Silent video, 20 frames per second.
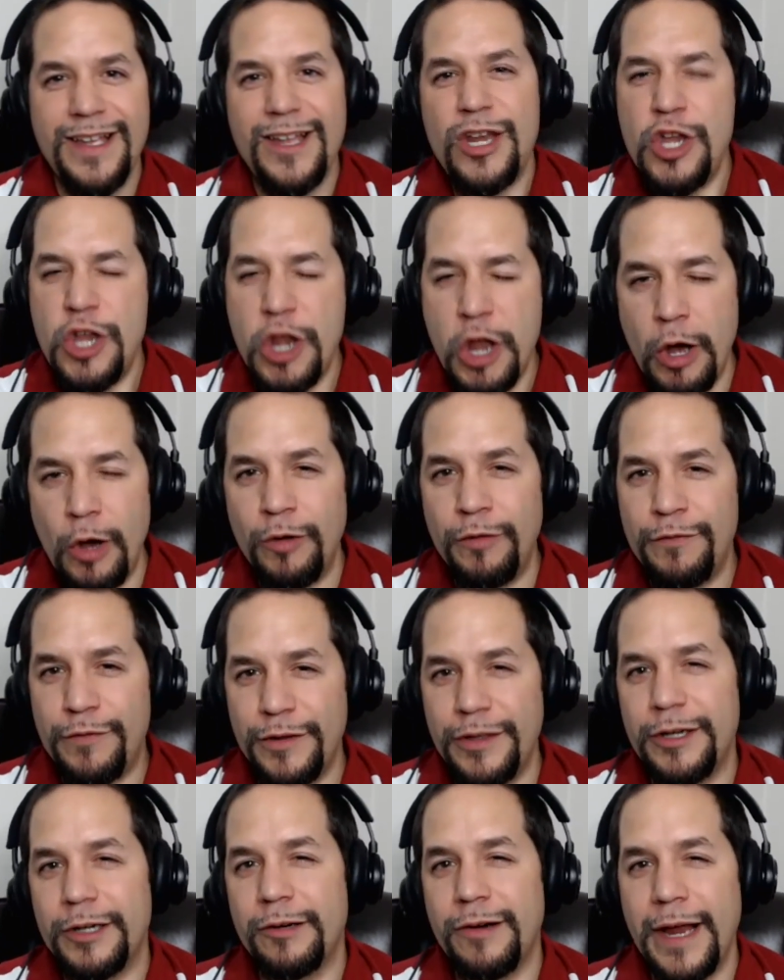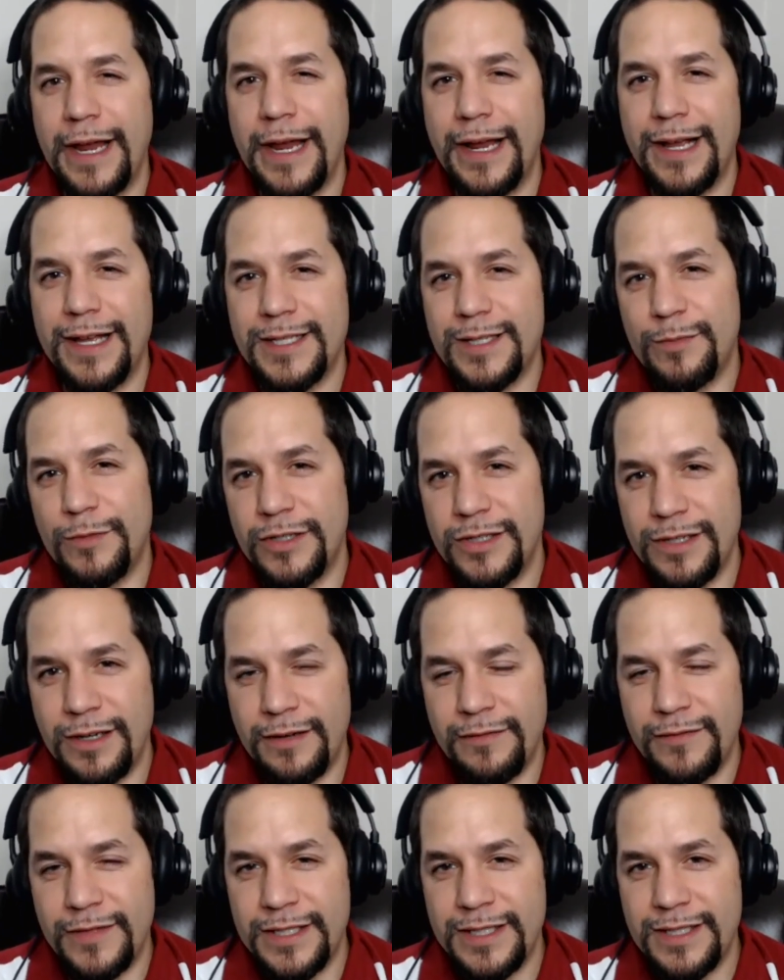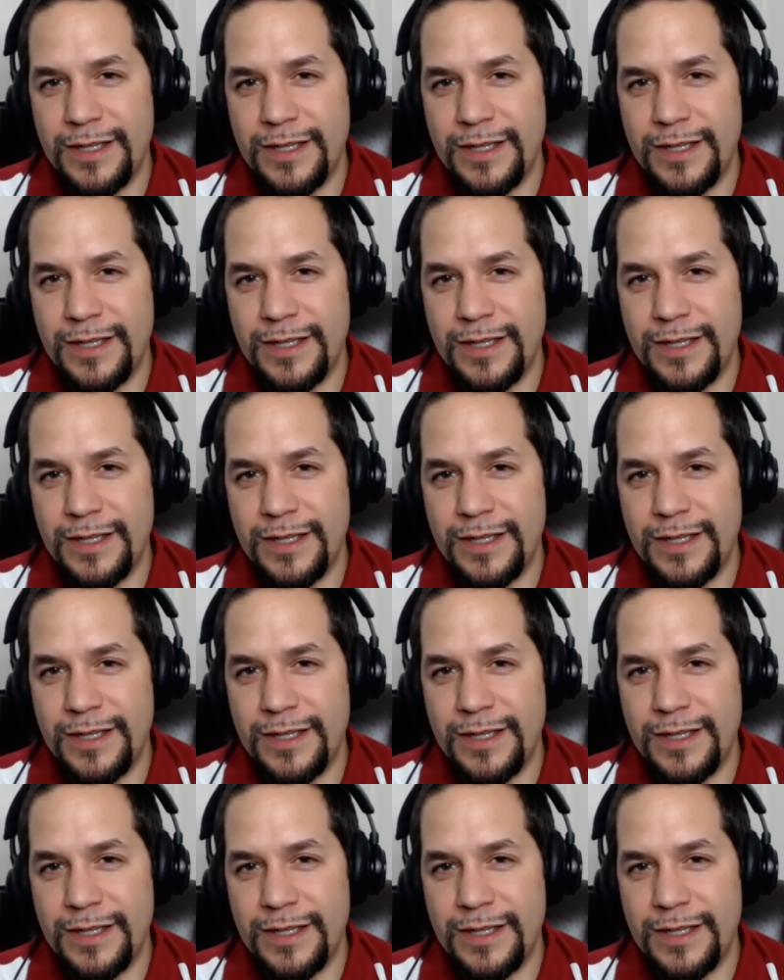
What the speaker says: known for their great customer service.